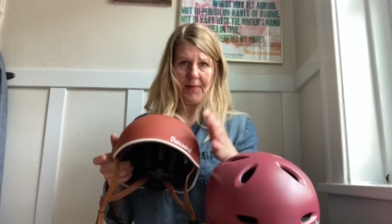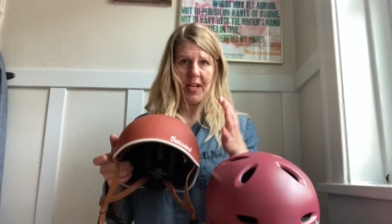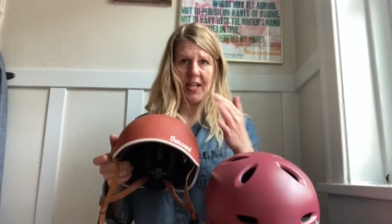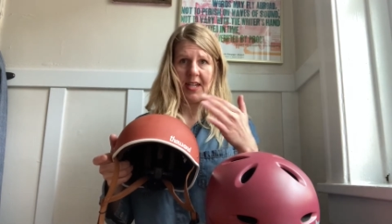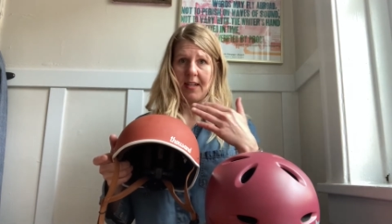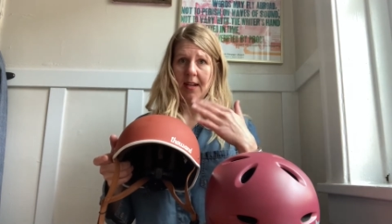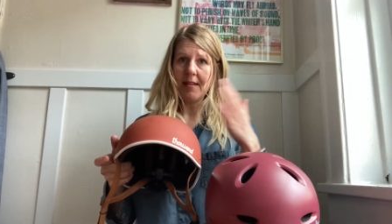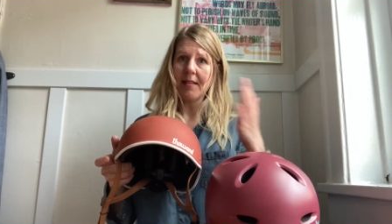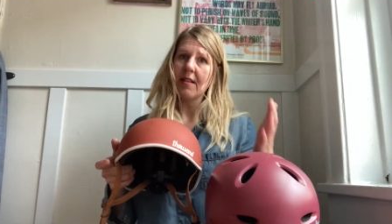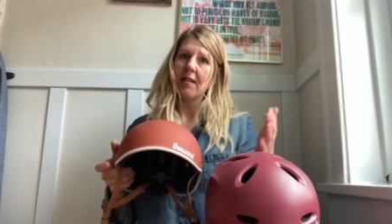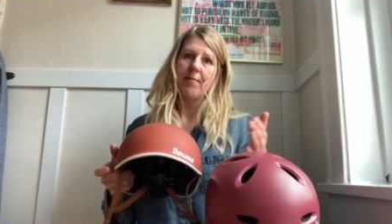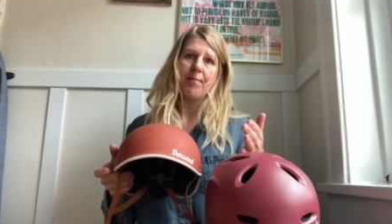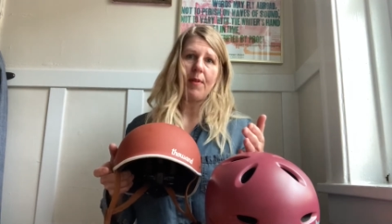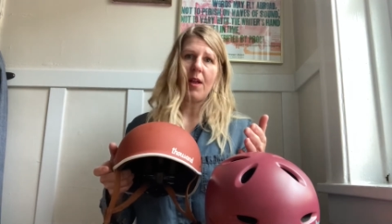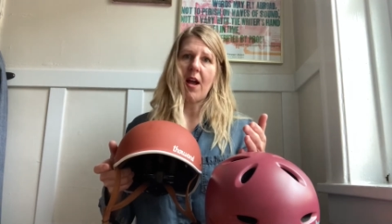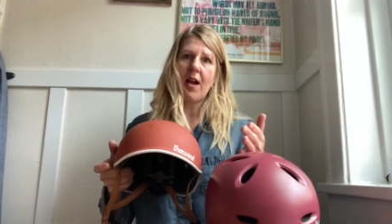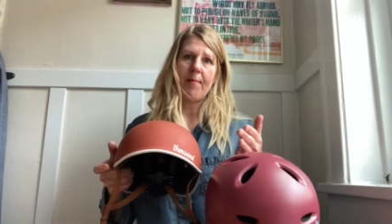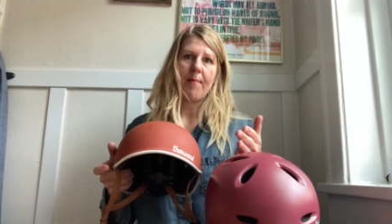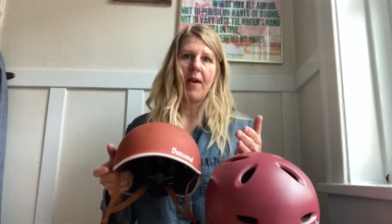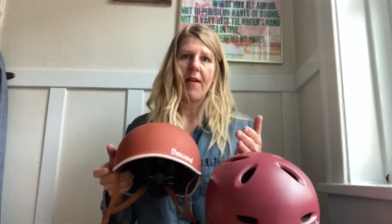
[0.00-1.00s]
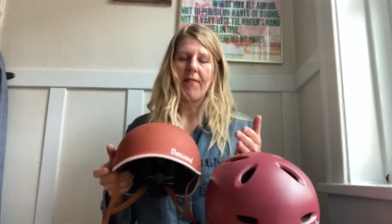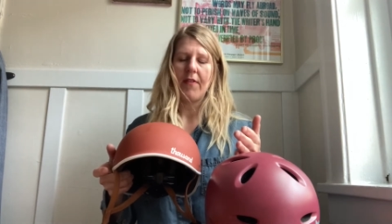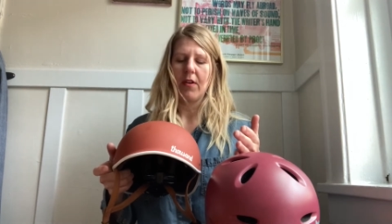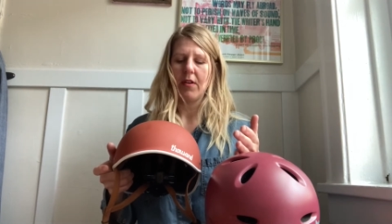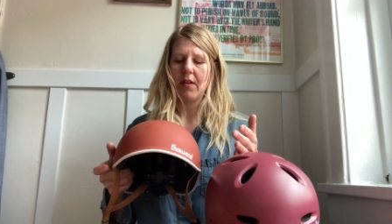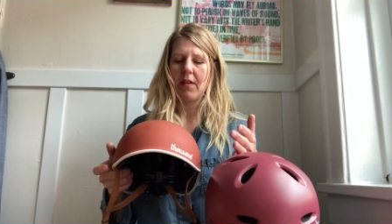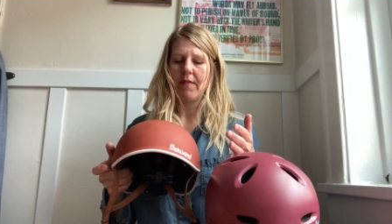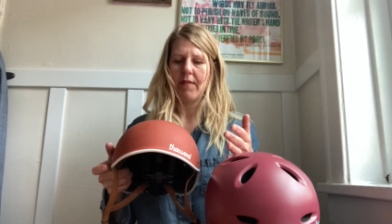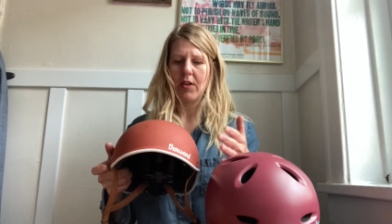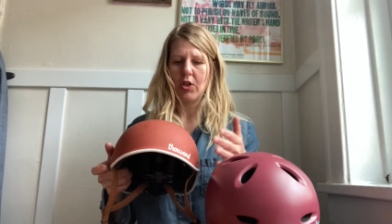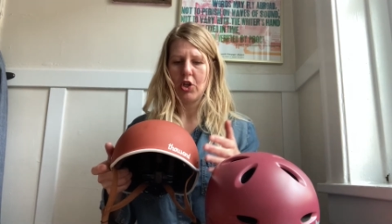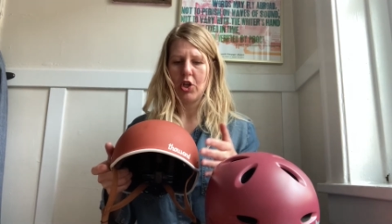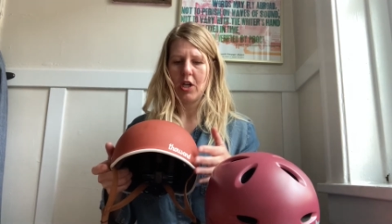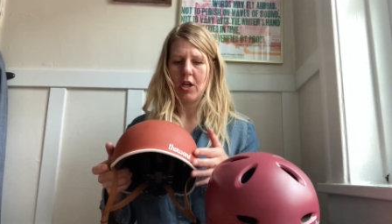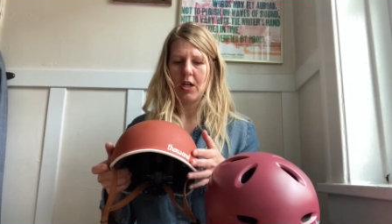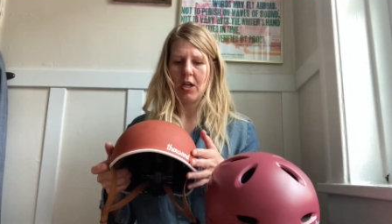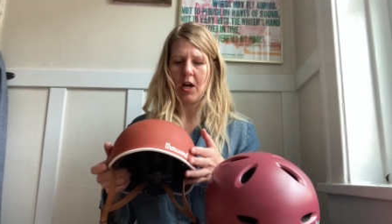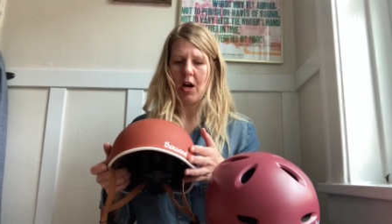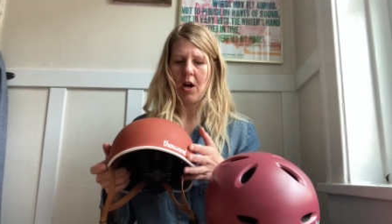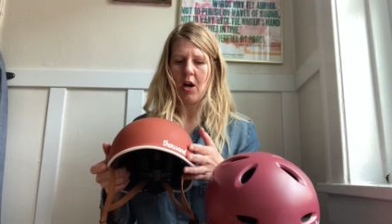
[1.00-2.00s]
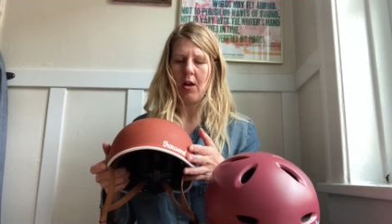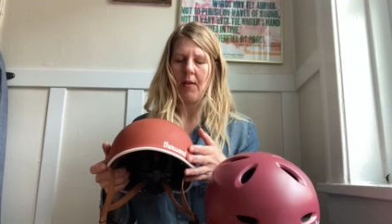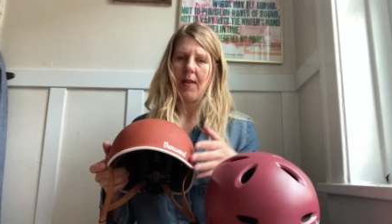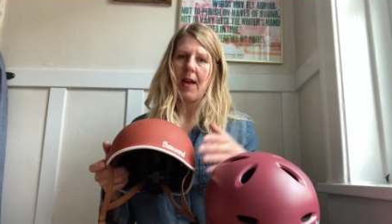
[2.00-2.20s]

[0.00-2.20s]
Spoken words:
it doesn't block my field of vision at all,